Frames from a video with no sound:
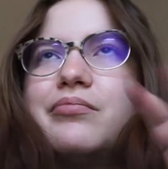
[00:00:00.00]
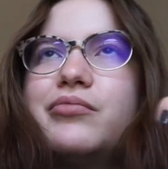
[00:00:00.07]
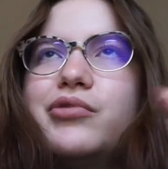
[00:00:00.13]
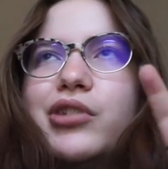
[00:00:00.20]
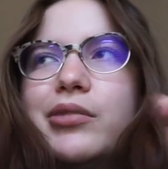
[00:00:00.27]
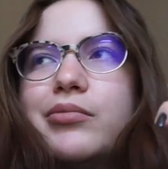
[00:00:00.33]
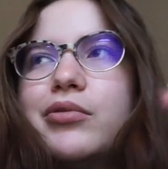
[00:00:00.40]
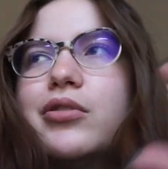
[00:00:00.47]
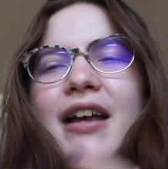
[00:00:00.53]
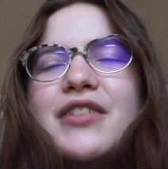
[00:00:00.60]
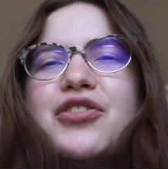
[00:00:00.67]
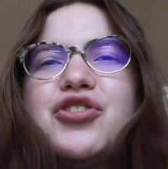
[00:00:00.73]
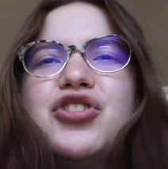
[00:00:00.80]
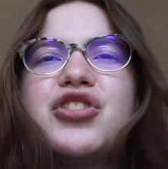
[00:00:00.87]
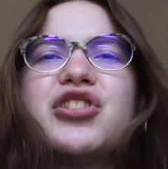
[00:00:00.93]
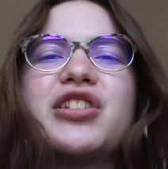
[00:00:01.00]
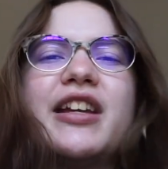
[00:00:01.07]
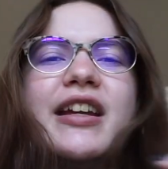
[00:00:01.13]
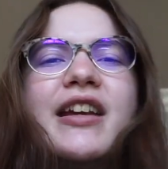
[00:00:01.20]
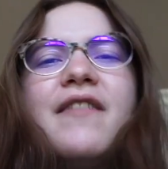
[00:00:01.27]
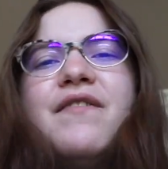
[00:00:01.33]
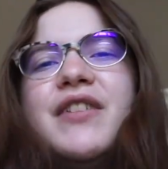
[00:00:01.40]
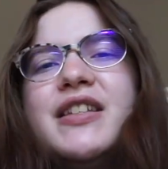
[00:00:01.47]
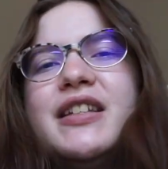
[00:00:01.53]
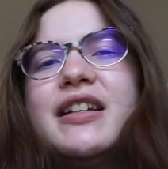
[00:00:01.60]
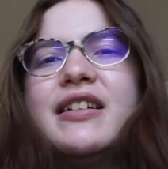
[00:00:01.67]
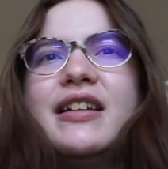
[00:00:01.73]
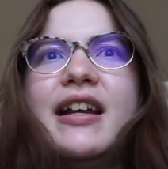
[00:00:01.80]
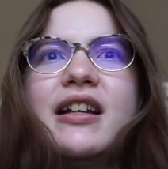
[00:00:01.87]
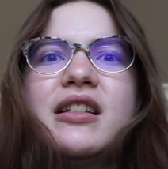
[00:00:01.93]
And so she's like convincing
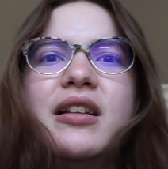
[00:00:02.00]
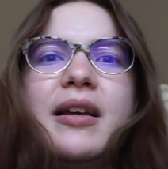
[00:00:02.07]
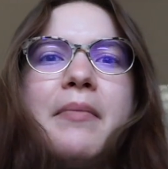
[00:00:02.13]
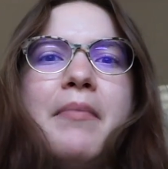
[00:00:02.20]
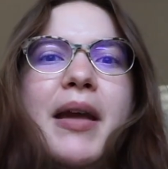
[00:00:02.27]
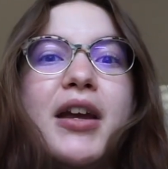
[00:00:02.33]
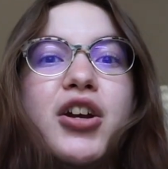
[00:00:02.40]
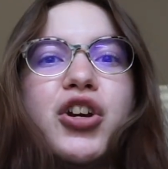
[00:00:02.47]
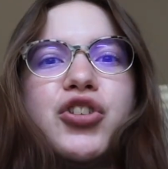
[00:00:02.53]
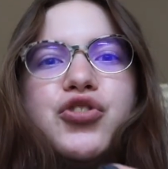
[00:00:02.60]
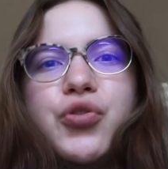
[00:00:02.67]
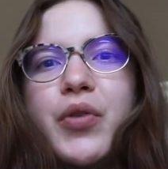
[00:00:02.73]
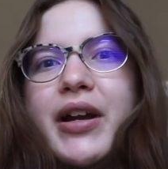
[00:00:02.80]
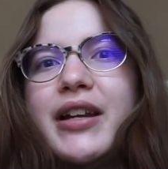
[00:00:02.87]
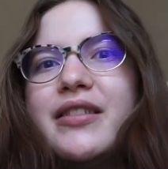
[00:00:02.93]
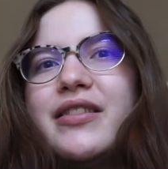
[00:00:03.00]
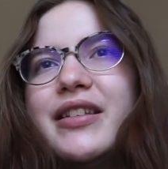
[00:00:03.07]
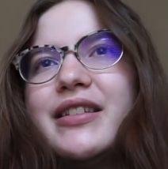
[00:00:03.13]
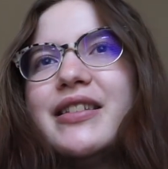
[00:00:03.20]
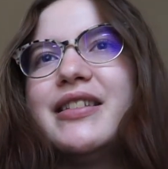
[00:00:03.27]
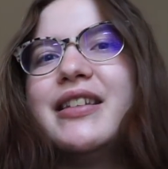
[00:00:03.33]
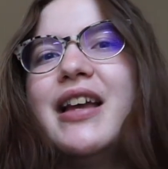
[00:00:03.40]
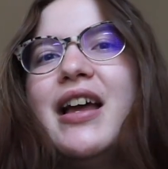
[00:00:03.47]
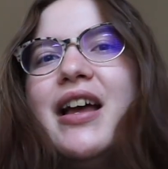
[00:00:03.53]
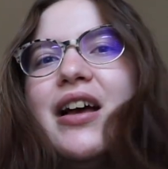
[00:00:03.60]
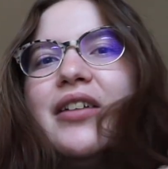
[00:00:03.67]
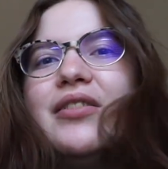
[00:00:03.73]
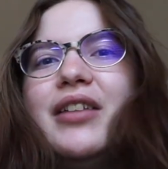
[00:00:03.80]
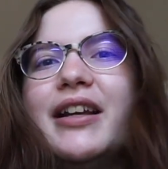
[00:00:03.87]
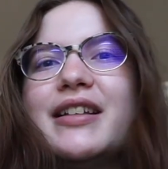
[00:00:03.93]
Nick to like make her join this
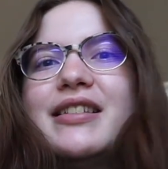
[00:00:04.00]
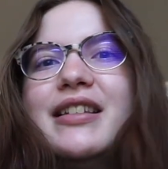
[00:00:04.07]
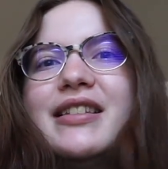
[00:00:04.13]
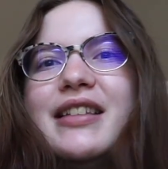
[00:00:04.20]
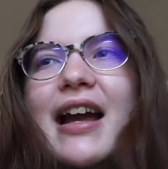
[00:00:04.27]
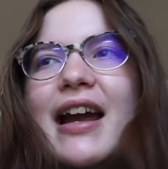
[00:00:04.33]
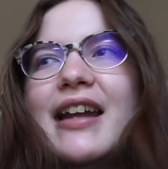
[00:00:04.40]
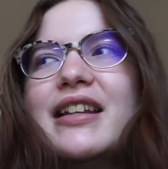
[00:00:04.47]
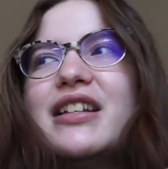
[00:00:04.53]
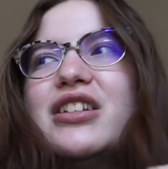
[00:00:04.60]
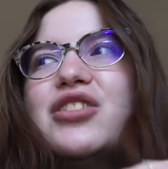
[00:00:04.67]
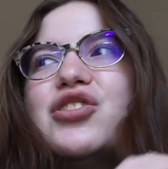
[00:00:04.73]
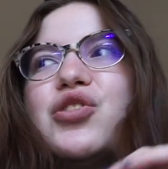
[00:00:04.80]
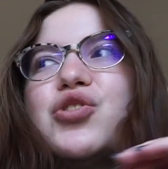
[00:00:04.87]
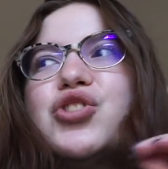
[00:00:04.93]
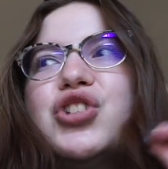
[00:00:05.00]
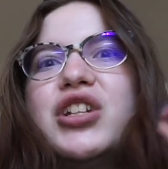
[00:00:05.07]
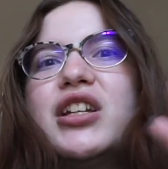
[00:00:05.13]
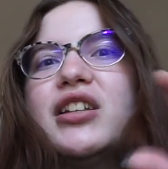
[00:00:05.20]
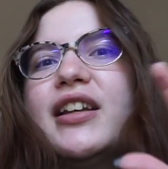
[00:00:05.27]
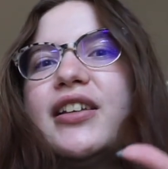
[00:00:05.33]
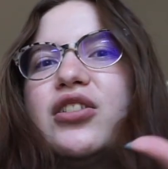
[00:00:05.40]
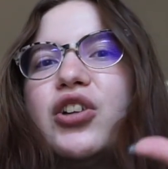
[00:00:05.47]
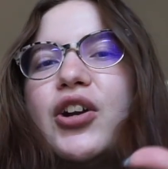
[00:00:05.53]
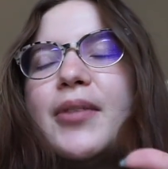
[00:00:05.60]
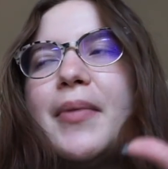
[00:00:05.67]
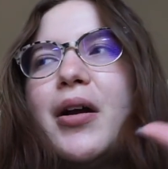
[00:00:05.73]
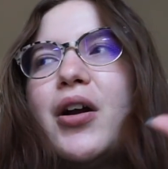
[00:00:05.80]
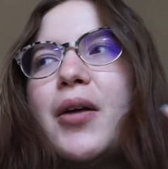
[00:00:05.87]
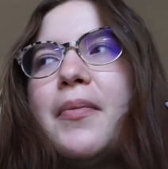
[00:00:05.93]
like society so she can like learn
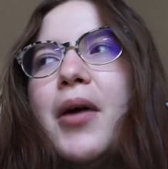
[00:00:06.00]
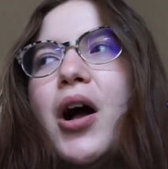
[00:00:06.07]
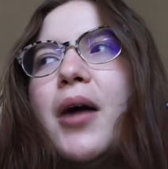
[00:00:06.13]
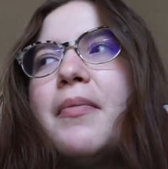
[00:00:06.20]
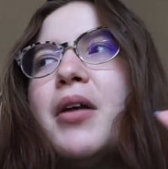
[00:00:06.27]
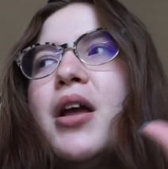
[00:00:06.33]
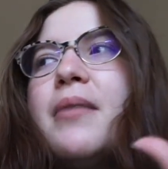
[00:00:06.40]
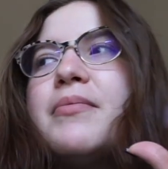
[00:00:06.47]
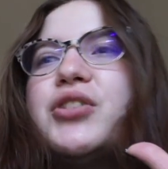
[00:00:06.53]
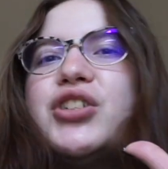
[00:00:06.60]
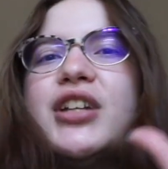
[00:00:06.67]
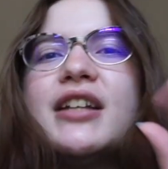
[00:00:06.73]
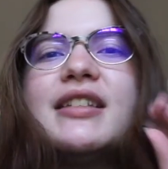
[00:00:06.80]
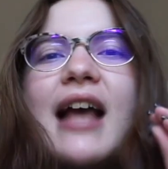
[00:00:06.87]
about her mom, but she has